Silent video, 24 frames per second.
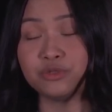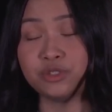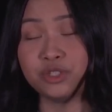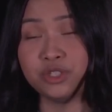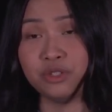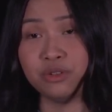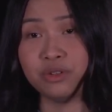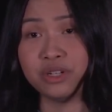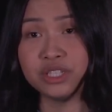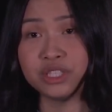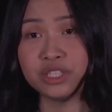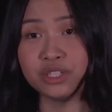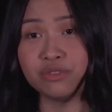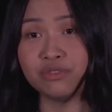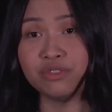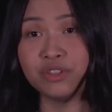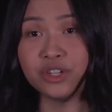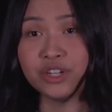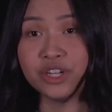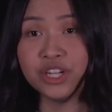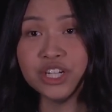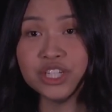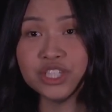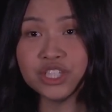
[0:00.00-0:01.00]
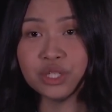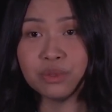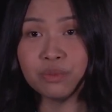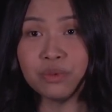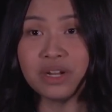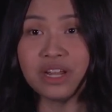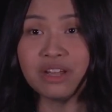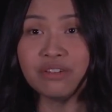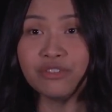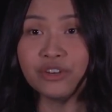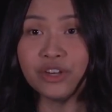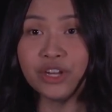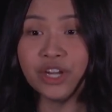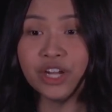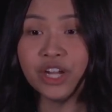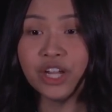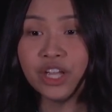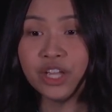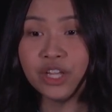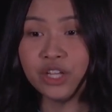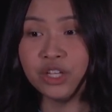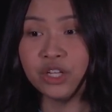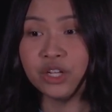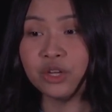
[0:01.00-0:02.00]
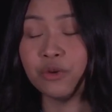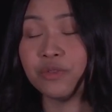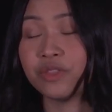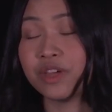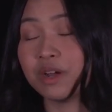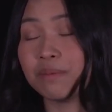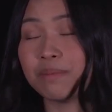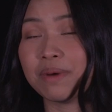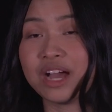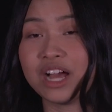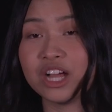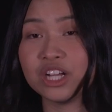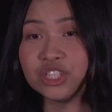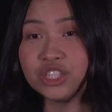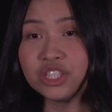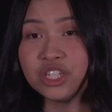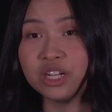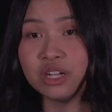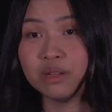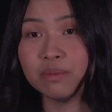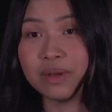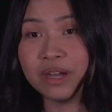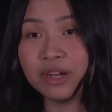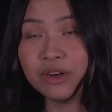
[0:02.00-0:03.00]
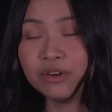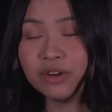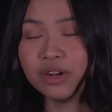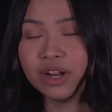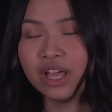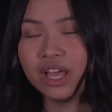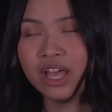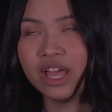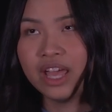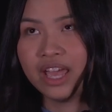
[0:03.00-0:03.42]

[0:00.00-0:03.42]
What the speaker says: student to flourish in whatever, you know, they're passionate about.